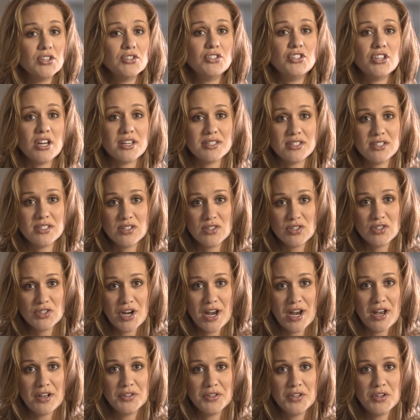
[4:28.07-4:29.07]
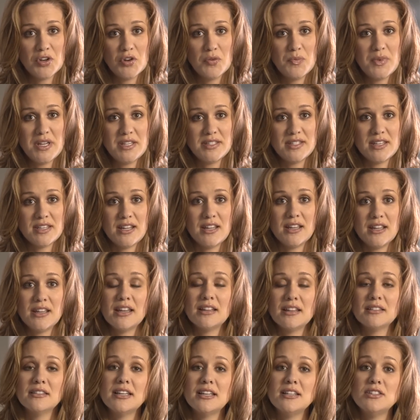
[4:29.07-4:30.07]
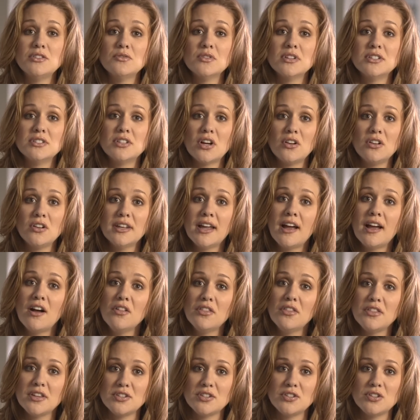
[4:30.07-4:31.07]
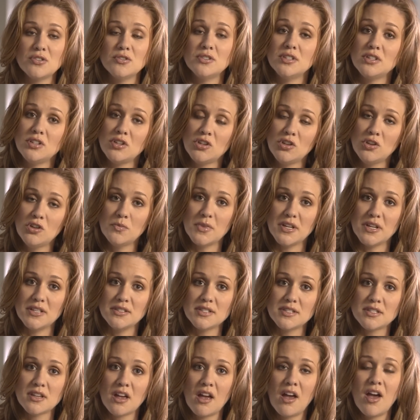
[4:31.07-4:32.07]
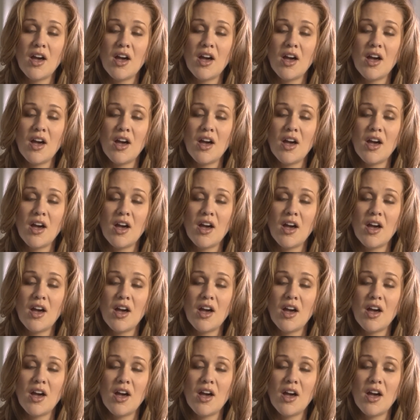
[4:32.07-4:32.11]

Just as childhood obesity can lead to adult health issues in humans,